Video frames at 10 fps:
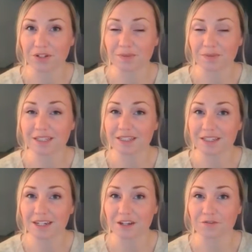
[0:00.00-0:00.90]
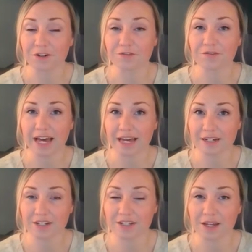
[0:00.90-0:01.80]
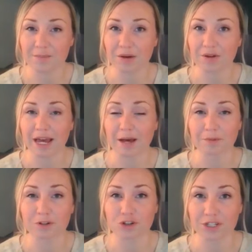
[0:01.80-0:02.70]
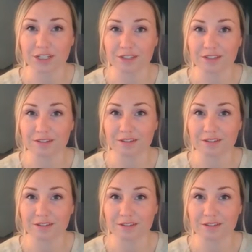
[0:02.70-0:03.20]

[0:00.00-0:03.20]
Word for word: to be listening for facts about apple trees.